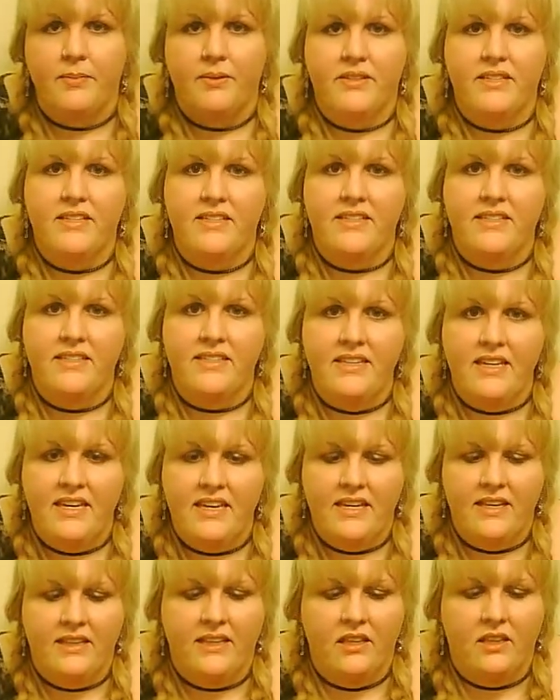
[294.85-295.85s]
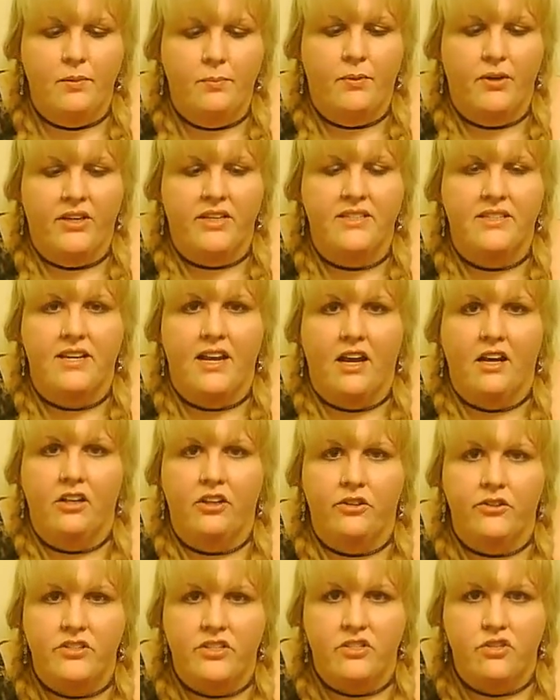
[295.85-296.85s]
to see that the book is not
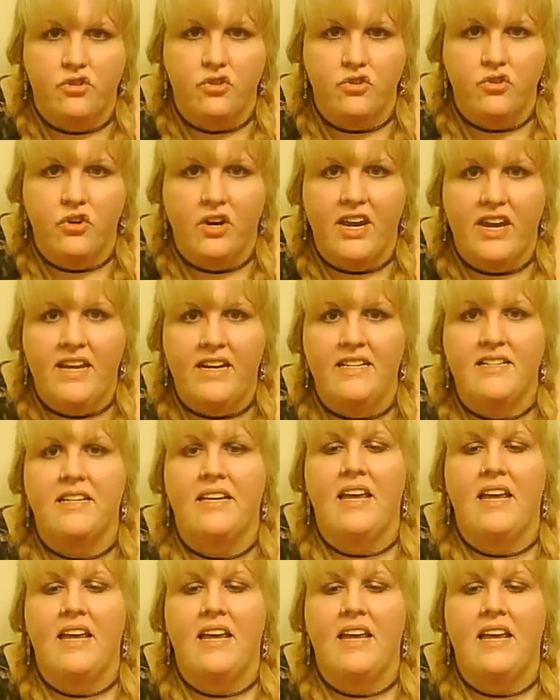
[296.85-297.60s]
closing straight